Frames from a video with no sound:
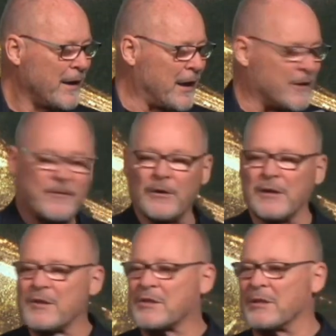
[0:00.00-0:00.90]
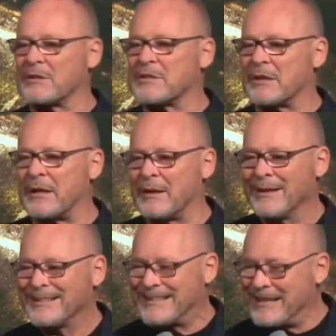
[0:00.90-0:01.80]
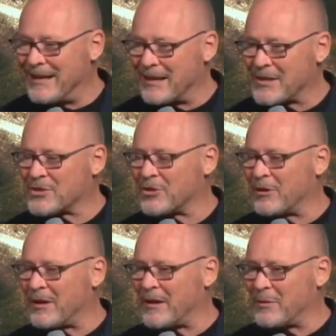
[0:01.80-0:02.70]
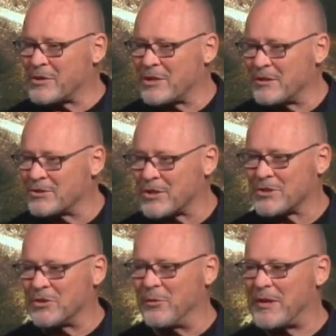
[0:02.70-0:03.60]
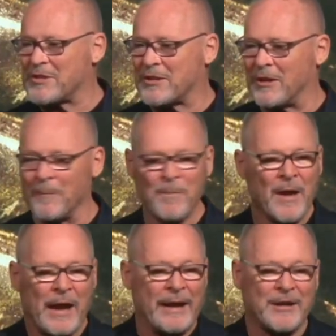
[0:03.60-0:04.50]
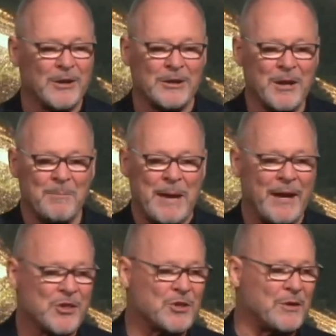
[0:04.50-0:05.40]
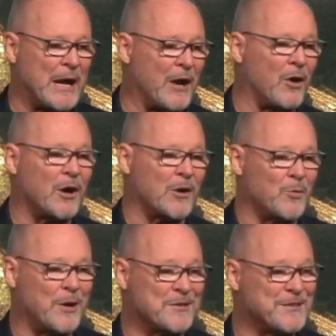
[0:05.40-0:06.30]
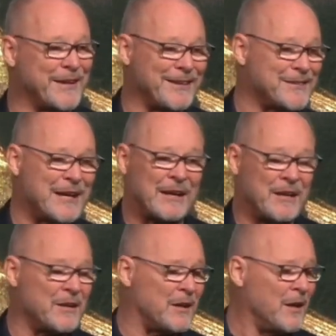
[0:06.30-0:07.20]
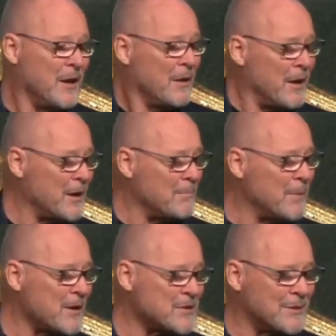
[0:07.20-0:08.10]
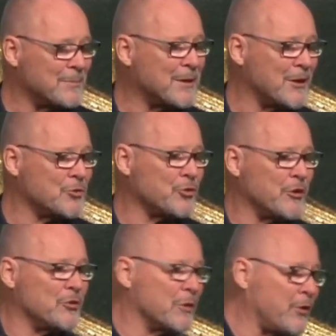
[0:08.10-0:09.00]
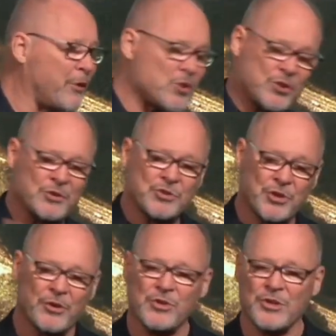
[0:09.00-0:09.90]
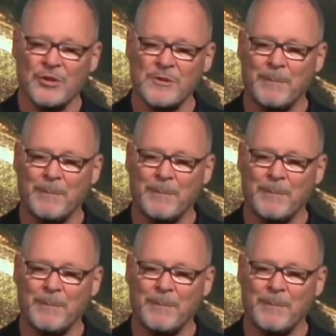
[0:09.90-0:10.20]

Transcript: And if you listen to Deanna's story that was here just two weeks ago, I can only imagine how hard it was to get that in a, in a Muslim country to a Christian church, those